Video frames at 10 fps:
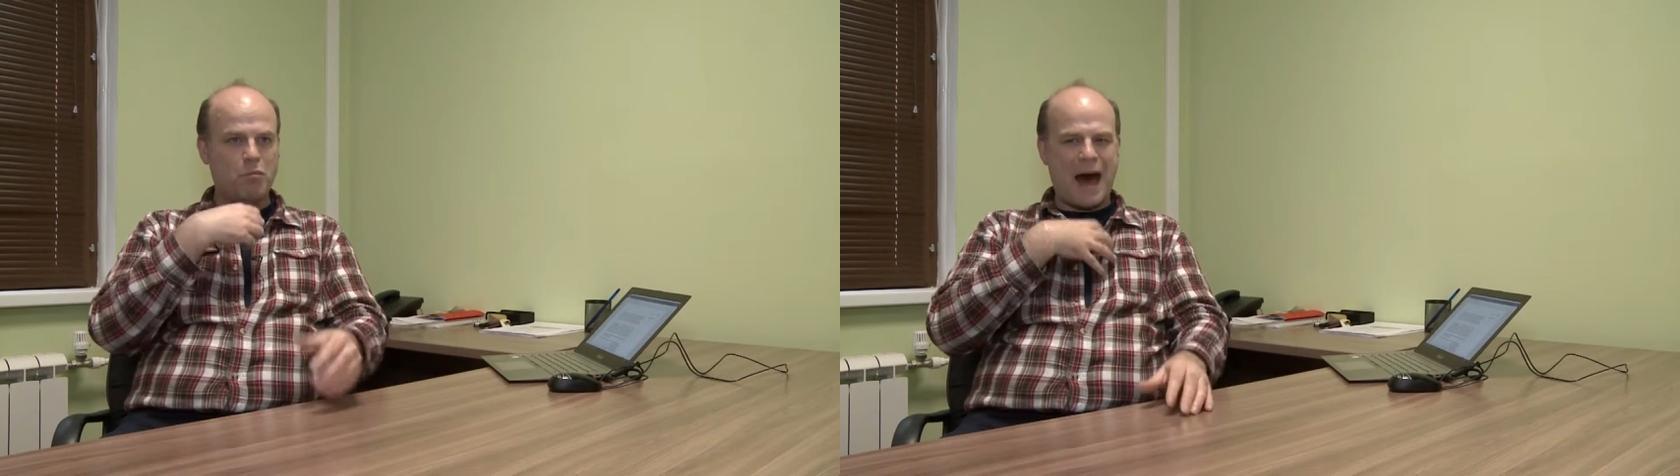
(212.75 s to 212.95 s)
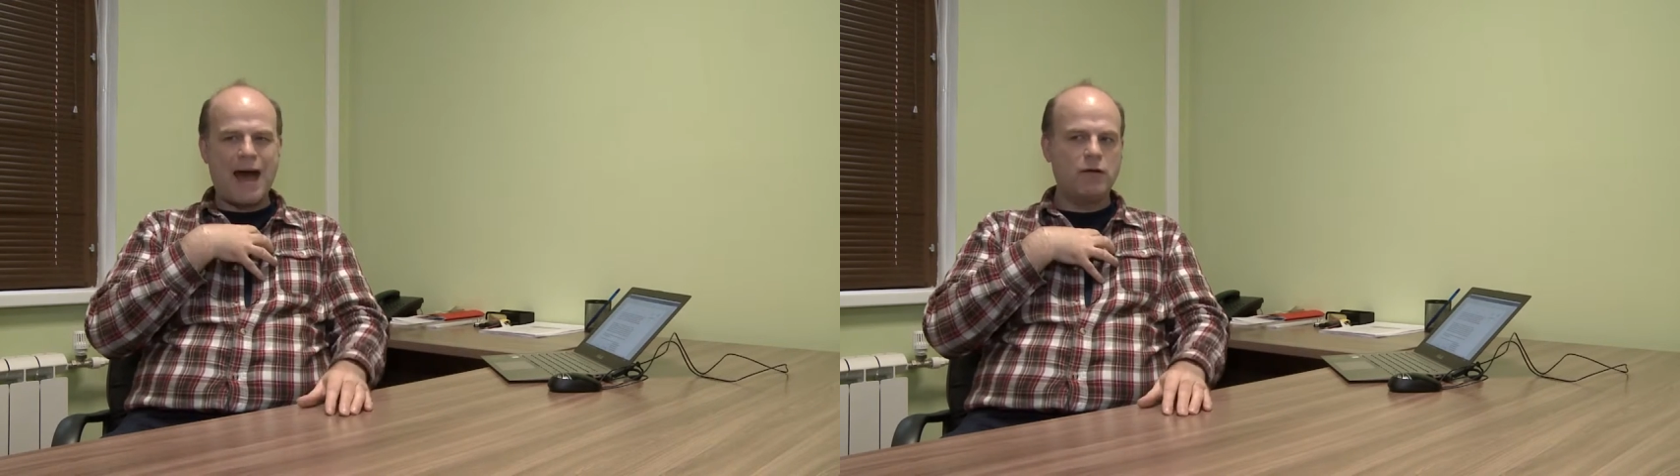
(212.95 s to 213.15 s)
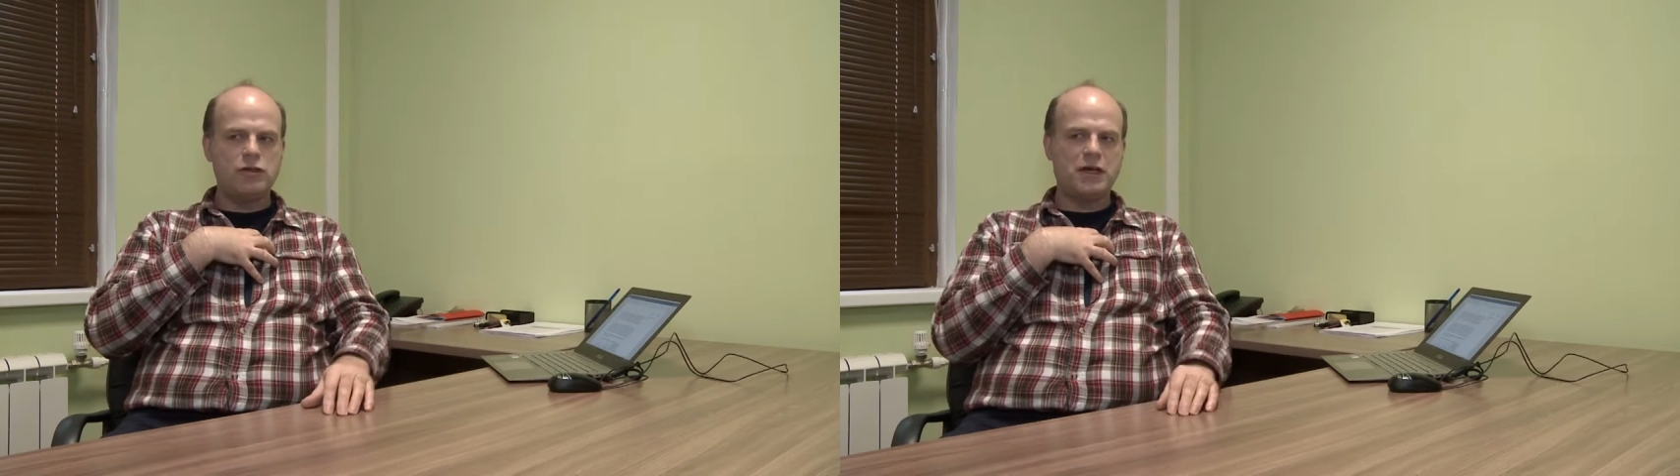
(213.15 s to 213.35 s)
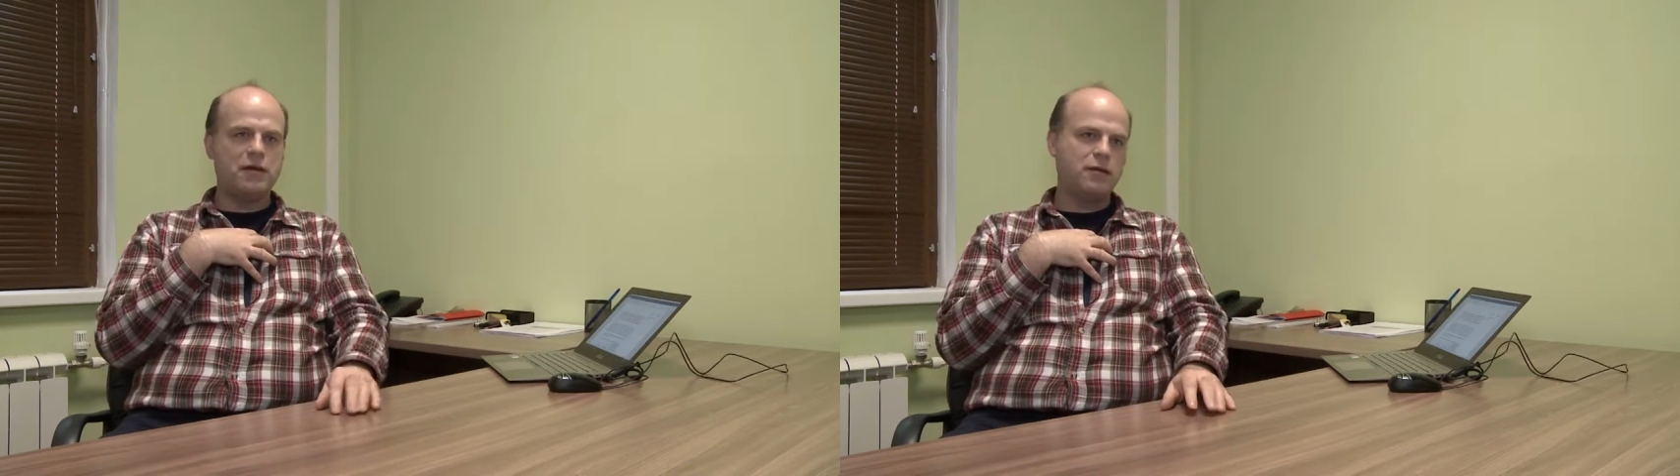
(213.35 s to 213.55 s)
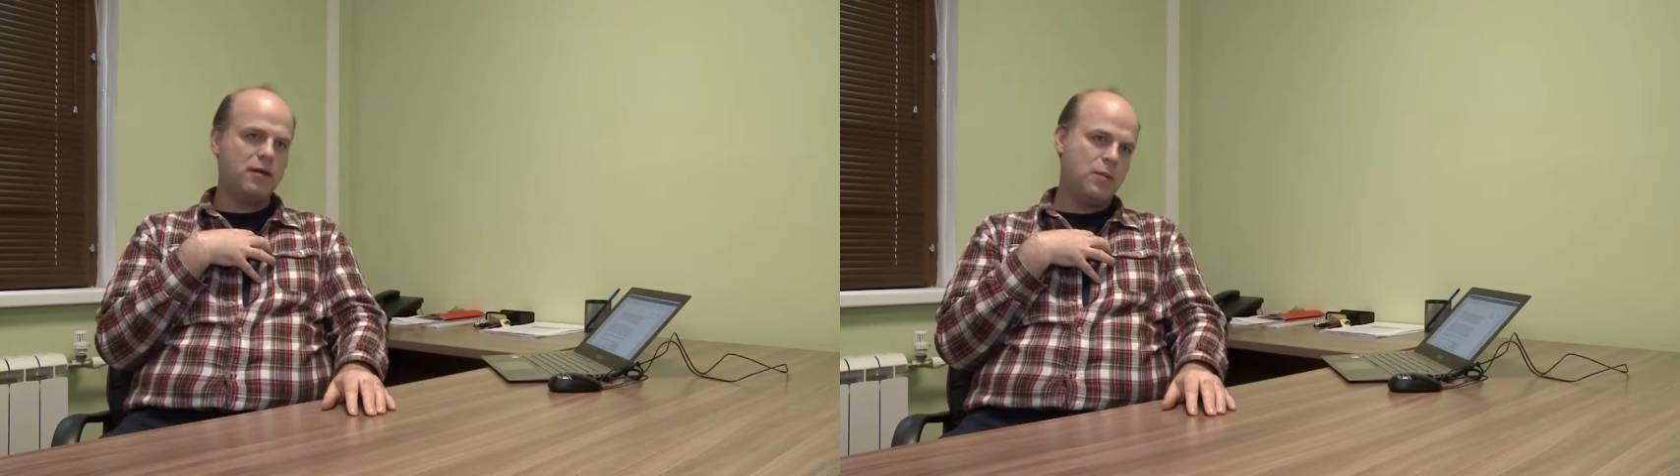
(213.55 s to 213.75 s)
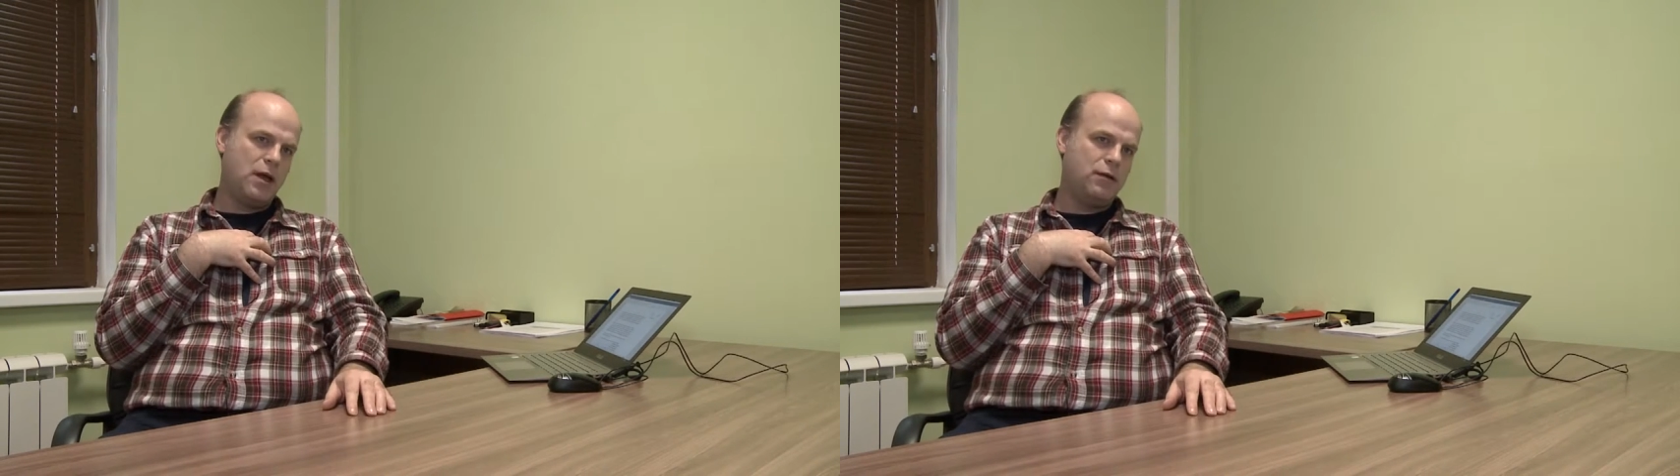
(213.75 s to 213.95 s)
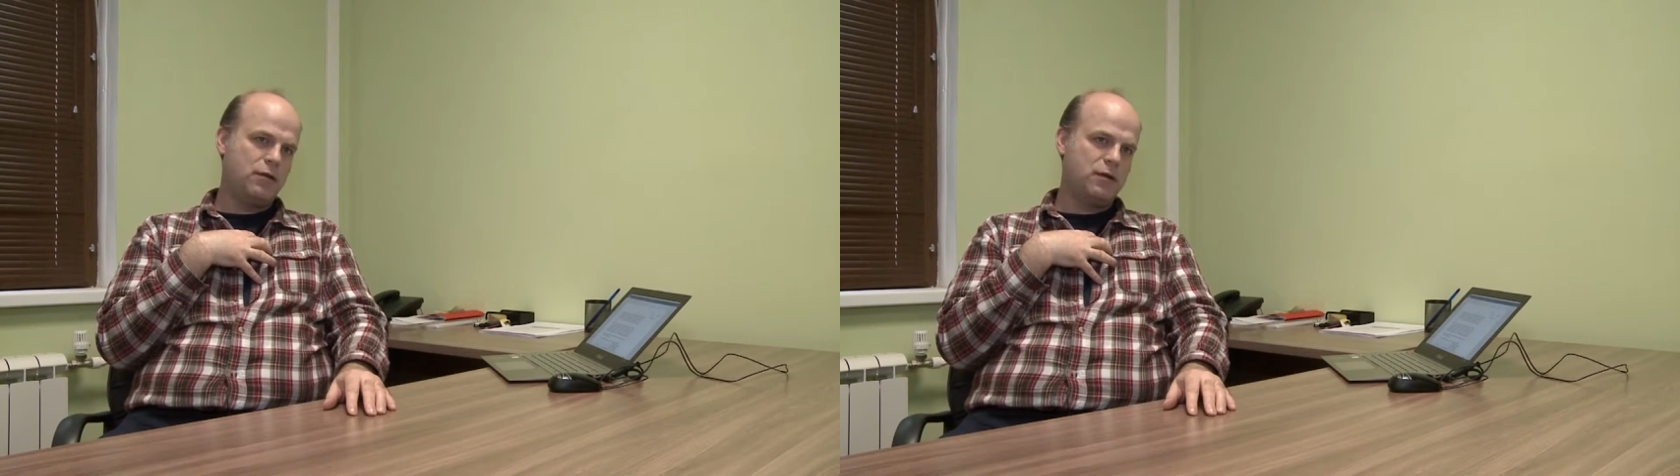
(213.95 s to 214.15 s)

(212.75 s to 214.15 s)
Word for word: biogenically made